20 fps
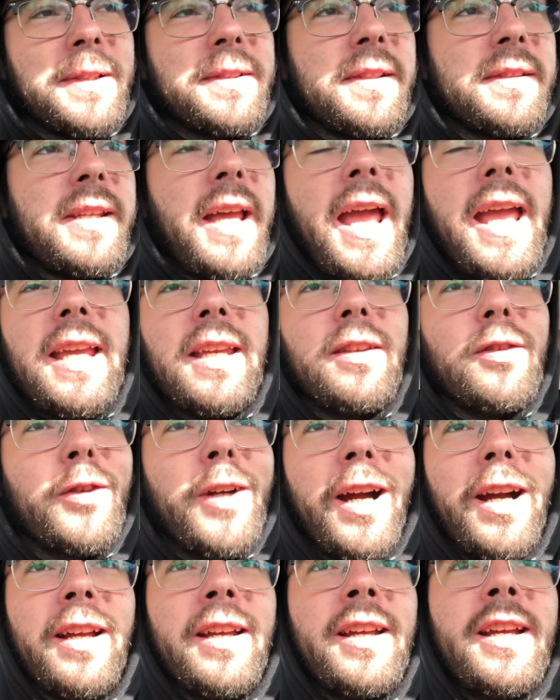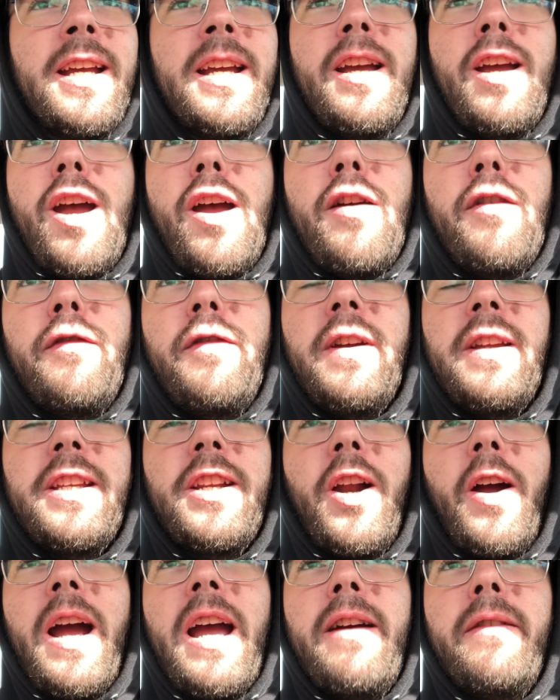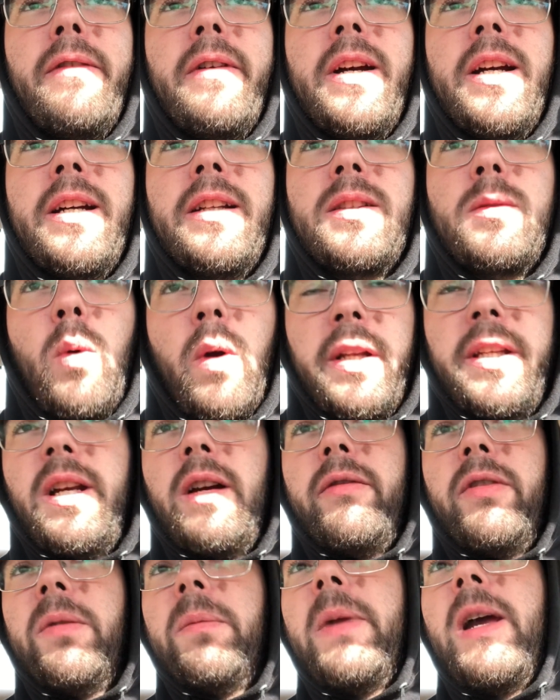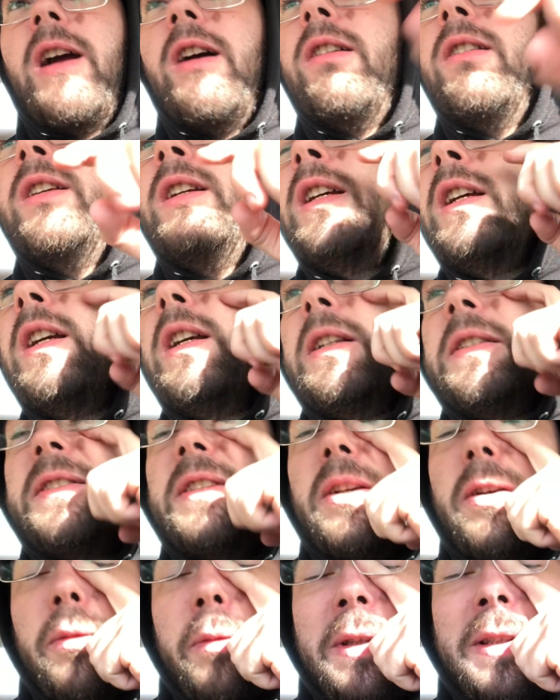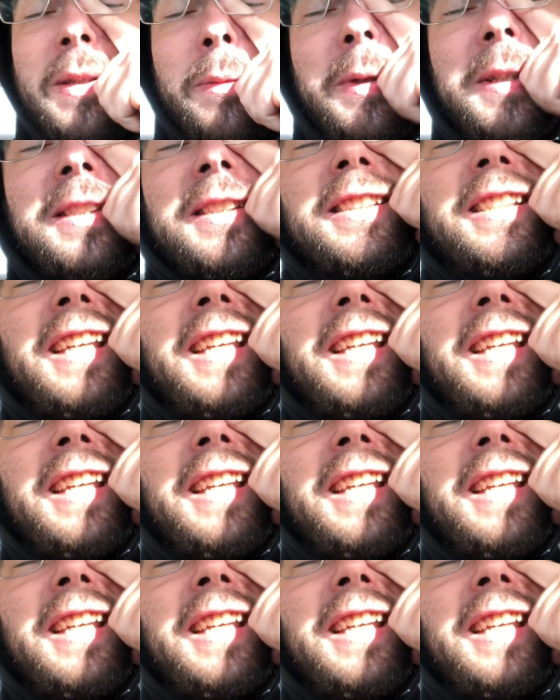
says, hey, you got, I have 20 of them now. So when somebody says,